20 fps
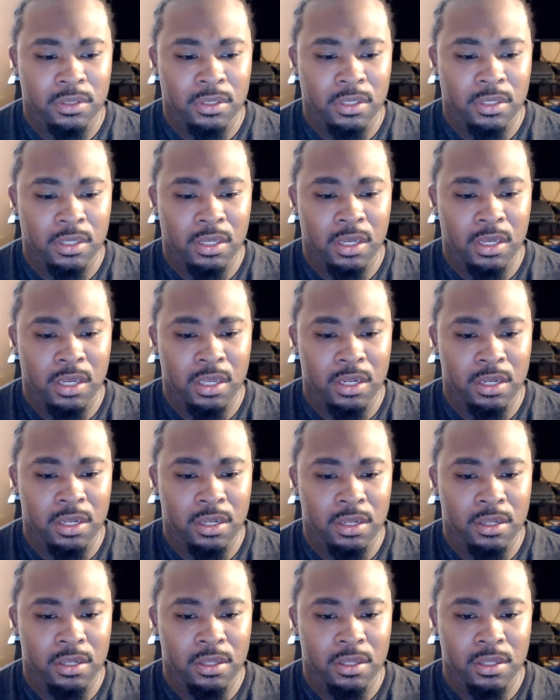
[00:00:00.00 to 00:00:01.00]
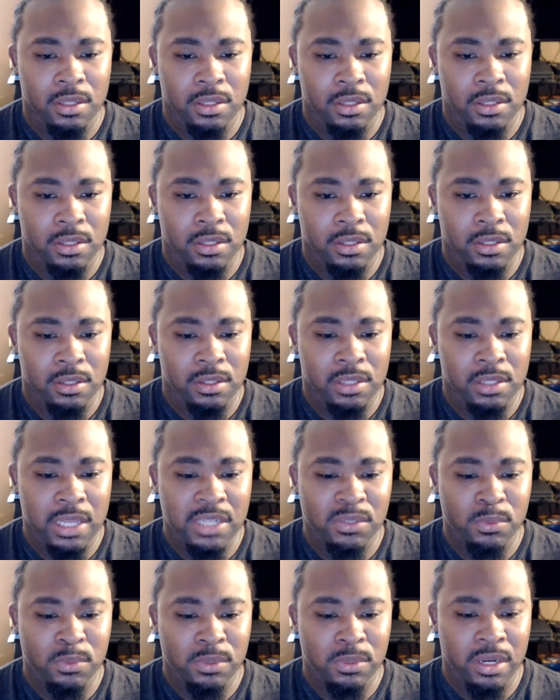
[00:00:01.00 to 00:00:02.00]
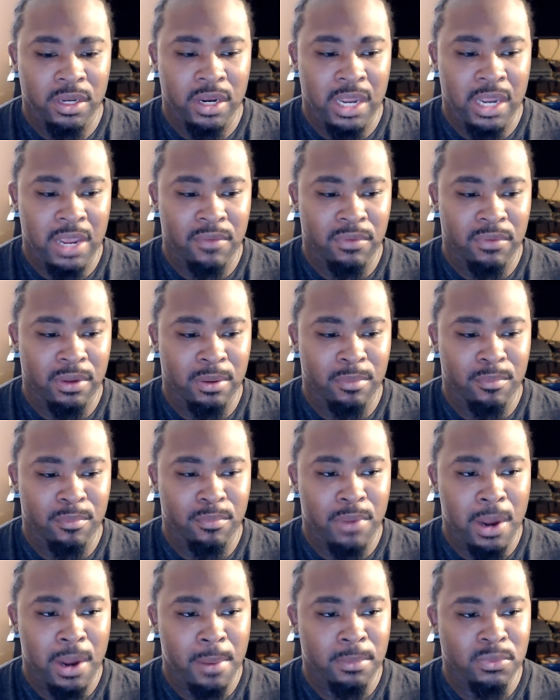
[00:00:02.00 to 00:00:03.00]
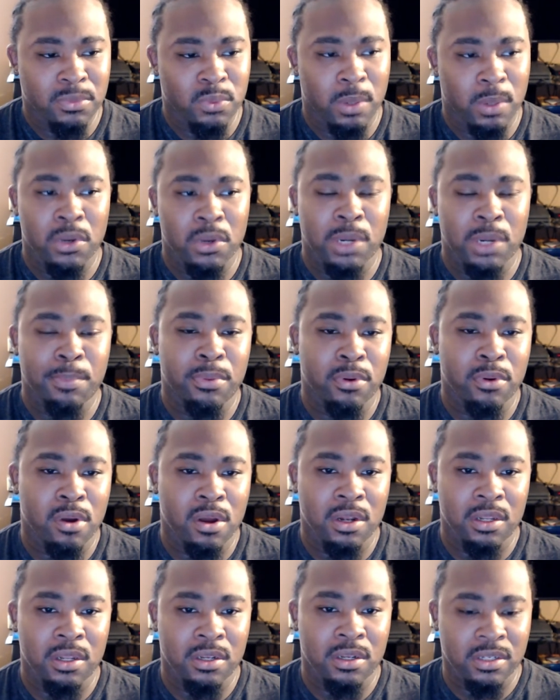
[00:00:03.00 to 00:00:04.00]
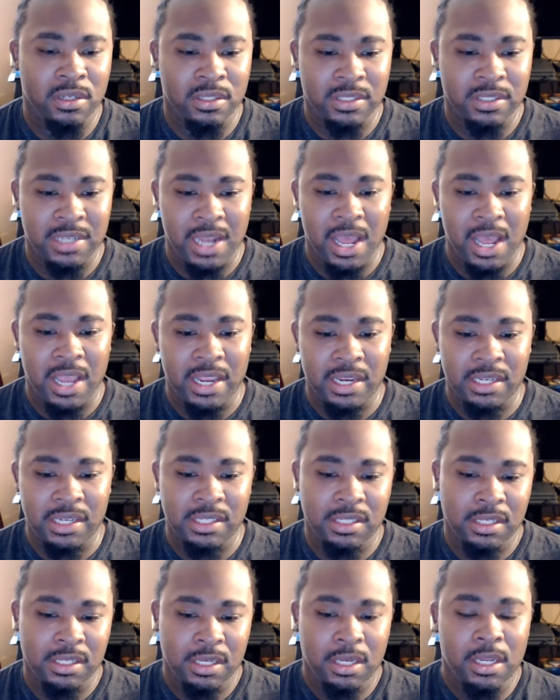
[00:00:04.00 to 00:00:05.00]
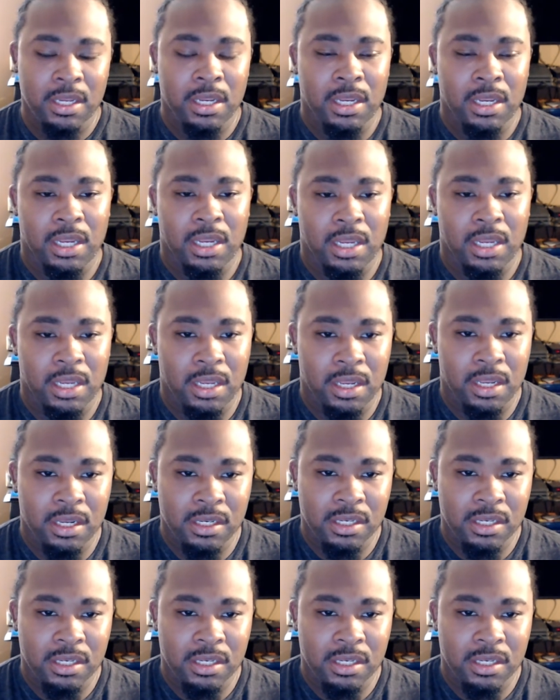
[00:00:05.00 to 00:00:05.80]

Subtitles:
and that's what they're having problems with. I'm going to put all of the slides into